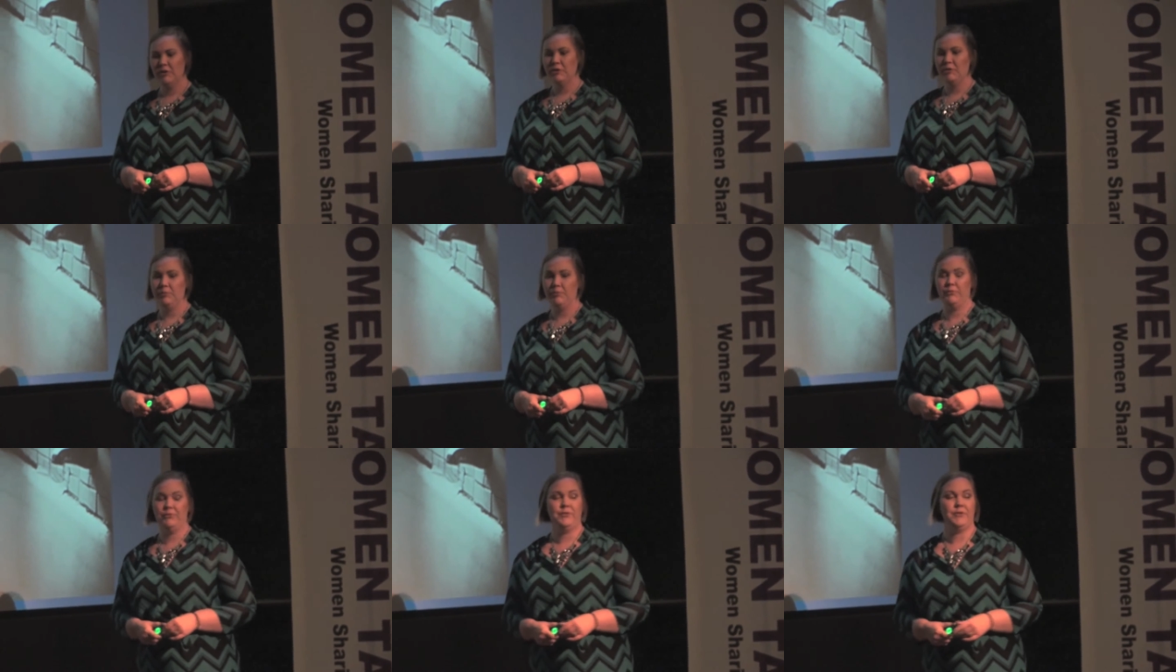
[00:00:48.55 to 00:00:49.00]

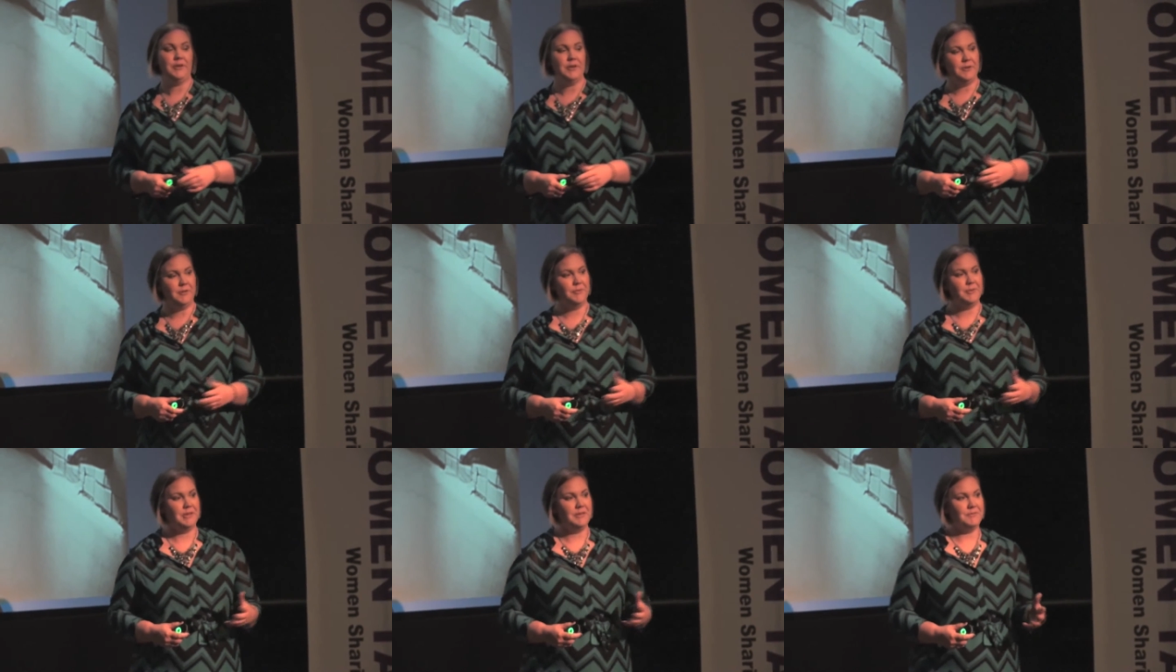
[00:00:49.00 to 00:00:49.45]
Before I
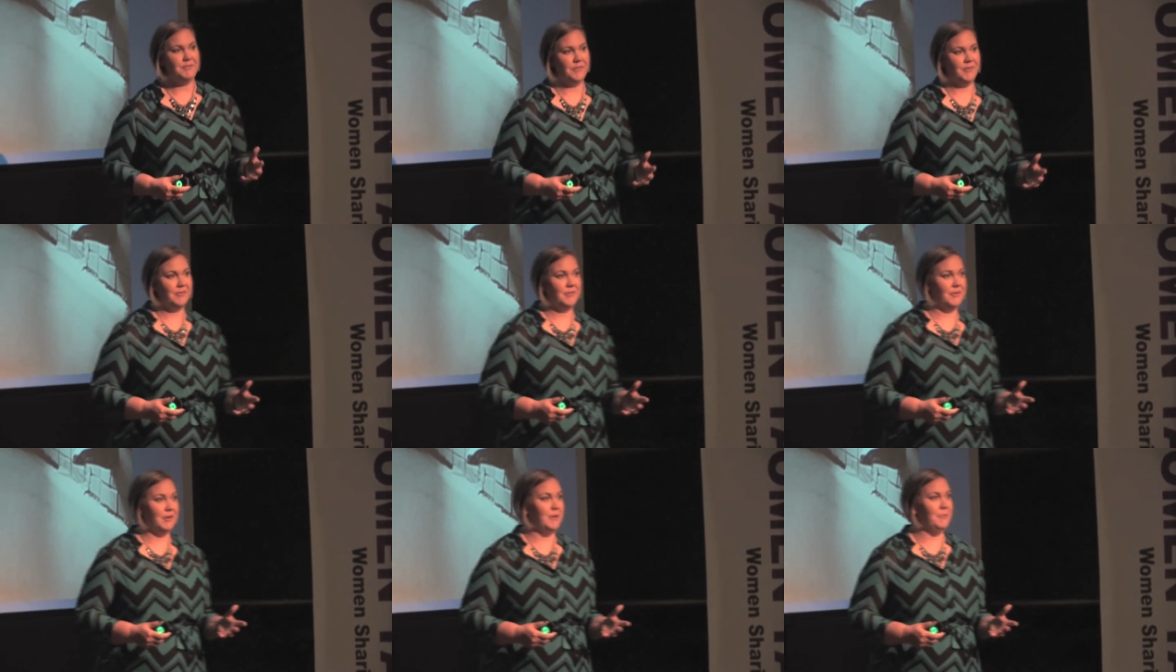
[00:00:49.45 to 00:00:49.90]
go any
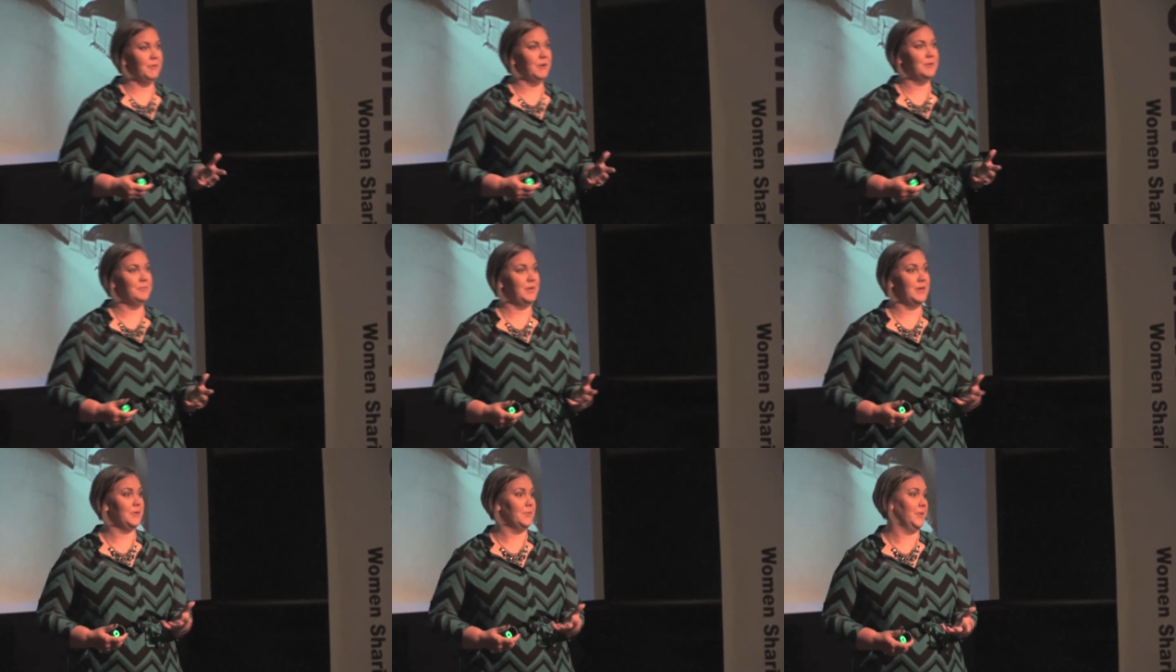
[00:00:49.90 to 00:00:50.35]
further, I want
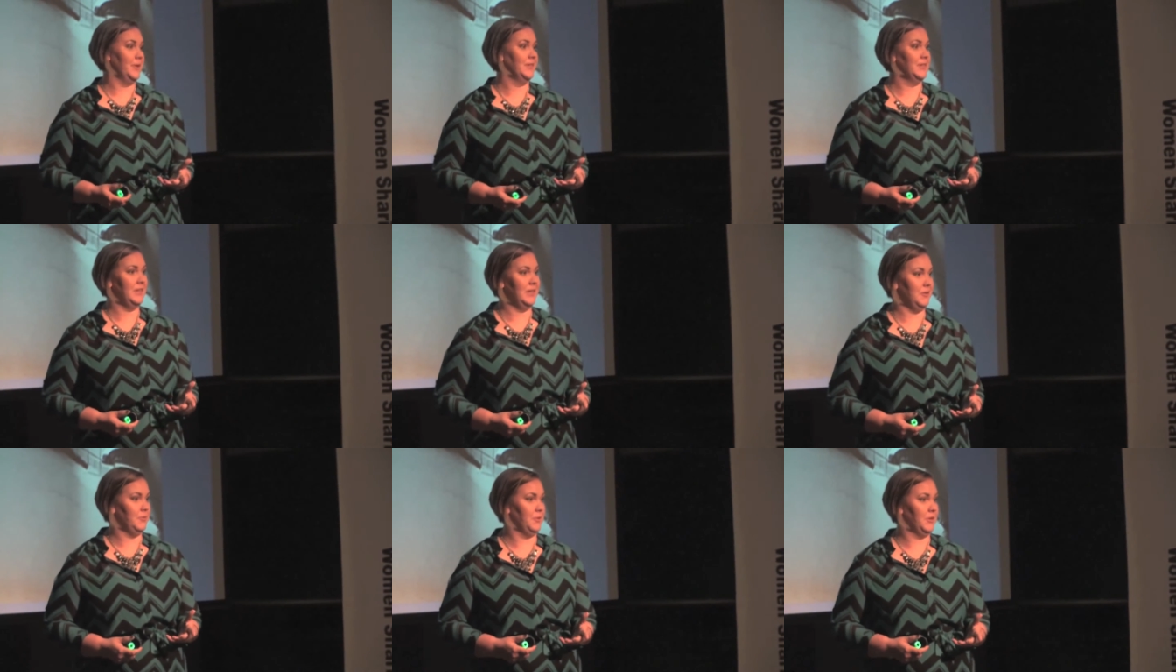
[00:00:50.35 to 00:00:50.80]
to make one
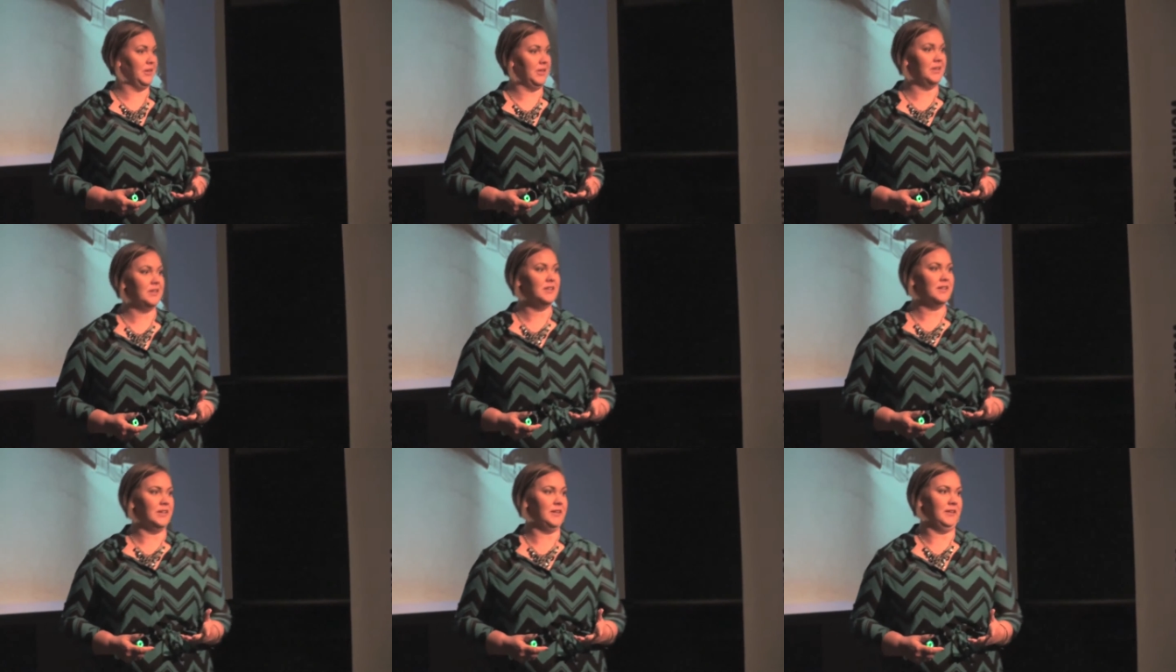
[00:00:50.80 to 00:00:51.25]
thing really
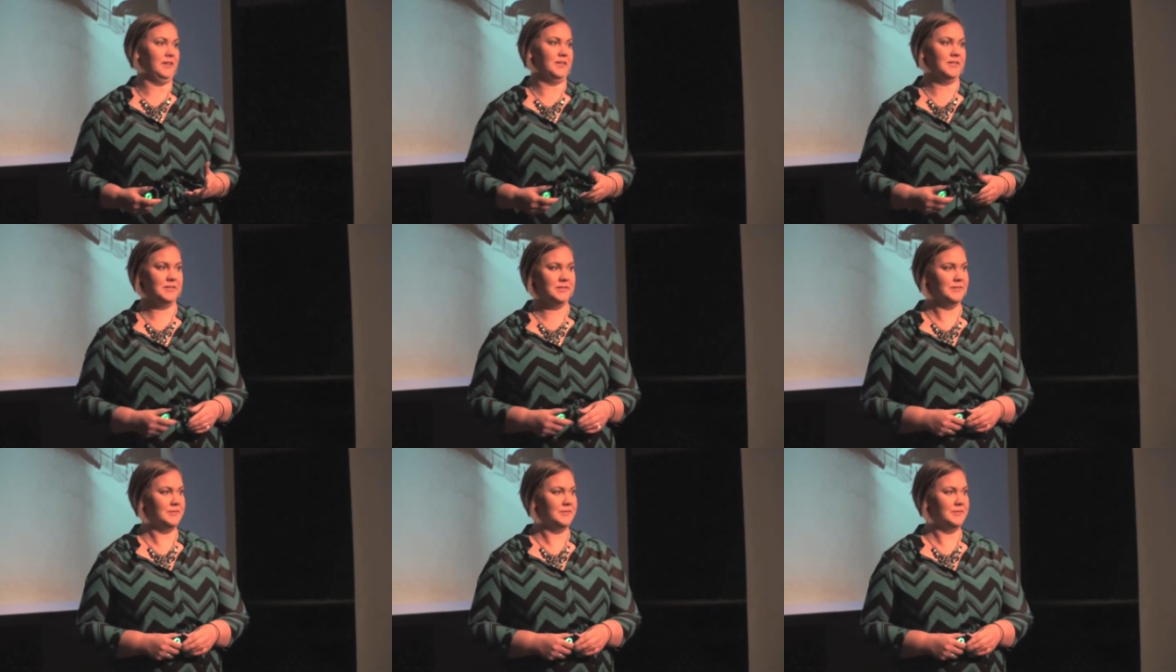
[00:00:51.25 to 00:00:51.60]
clear.